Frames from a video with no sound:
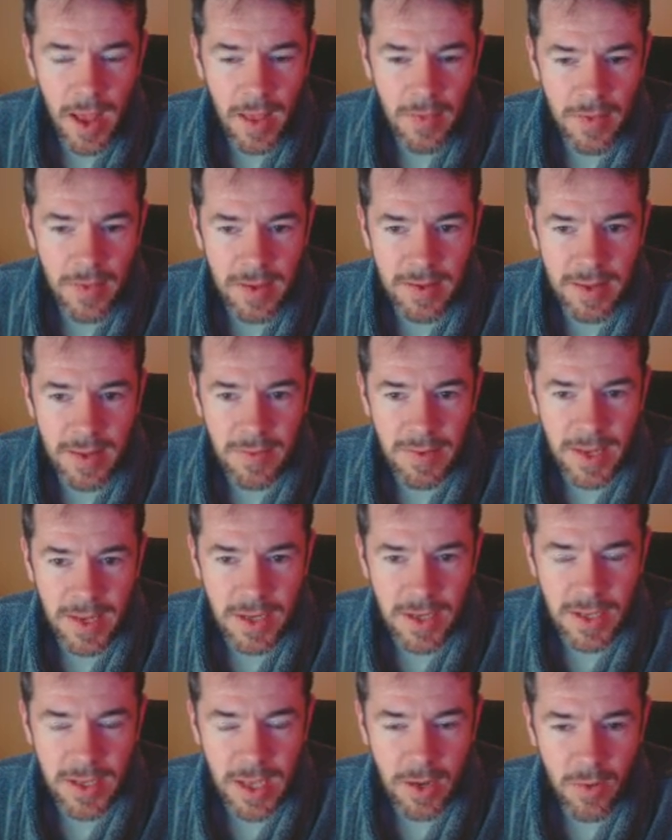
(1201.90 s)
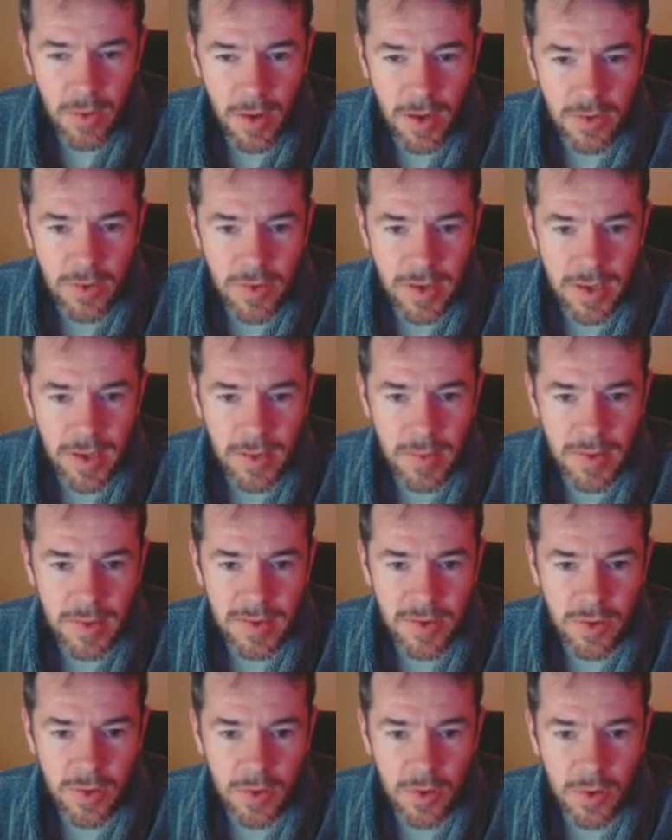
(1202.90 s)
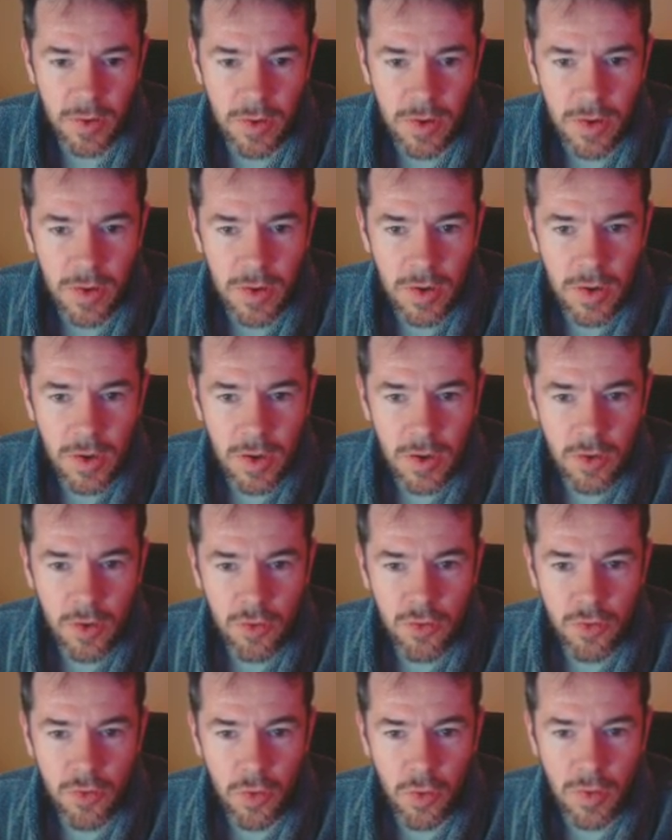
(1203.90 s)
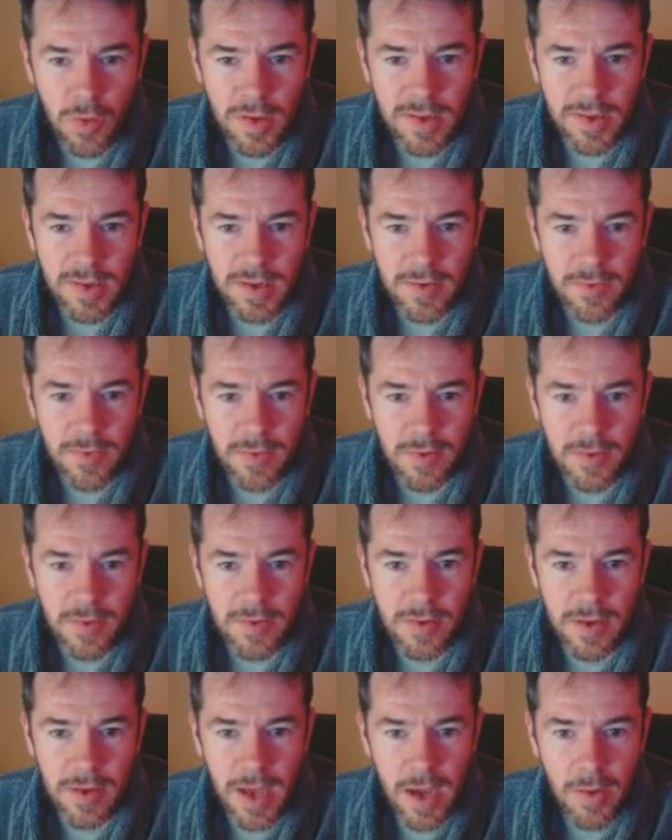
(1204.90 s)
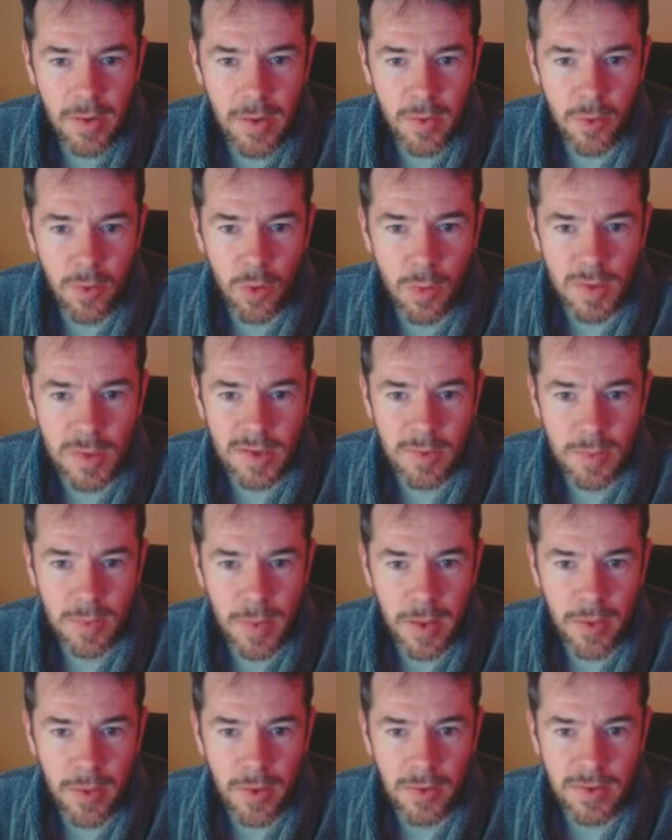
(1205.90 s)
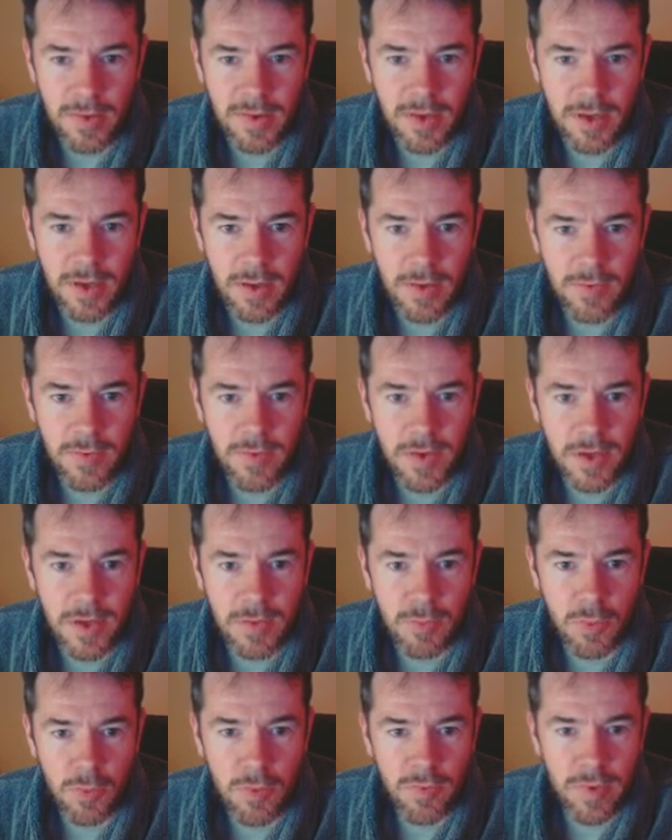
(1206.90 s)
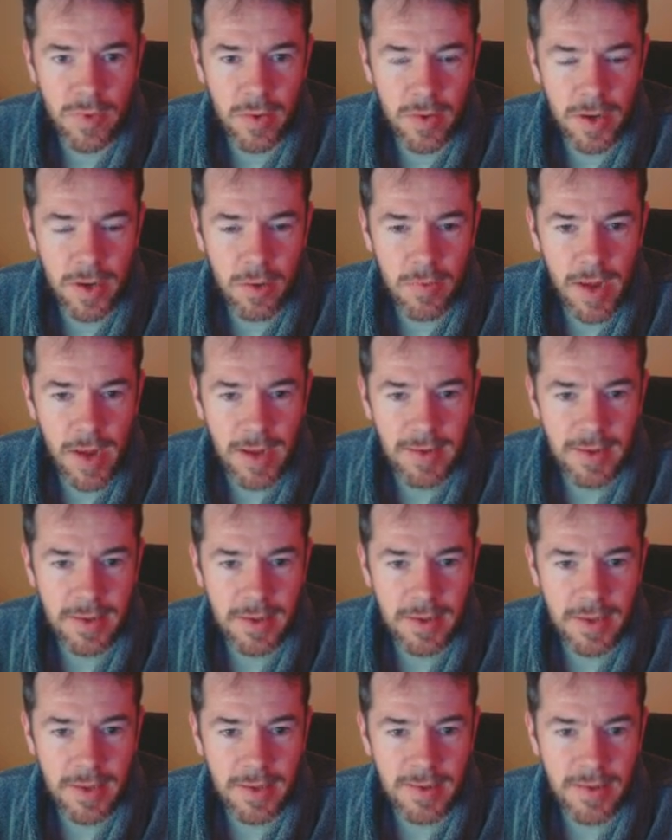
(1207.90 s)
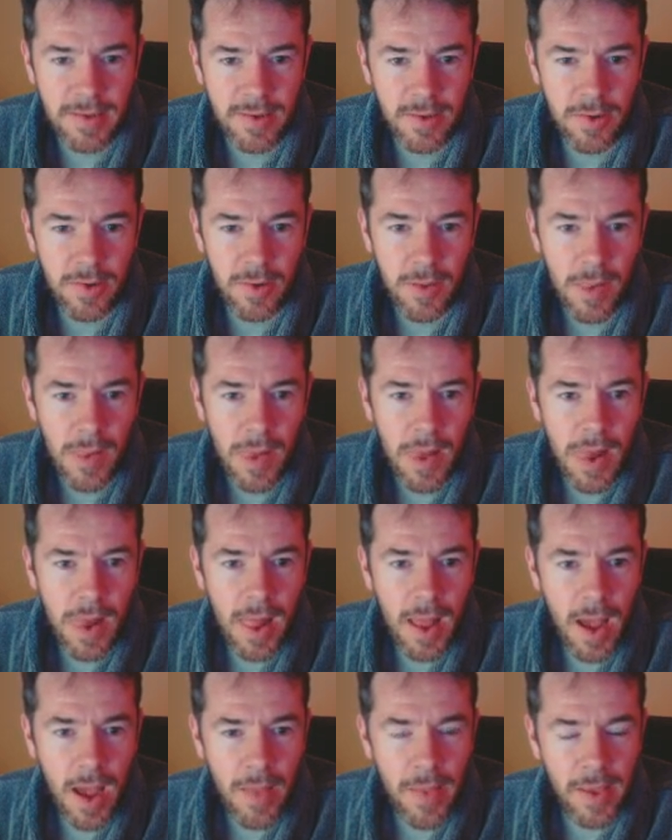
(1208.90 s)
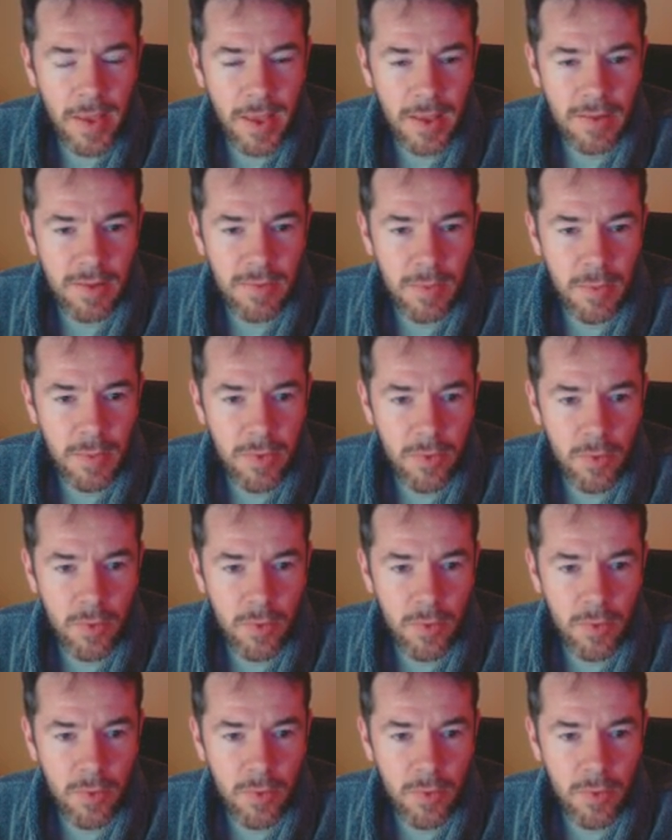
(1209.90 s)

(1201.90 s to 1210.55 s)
These levels actually get quite tricky because control is different to how we normally swim, and those jellyfish move very erratically, and they can swim through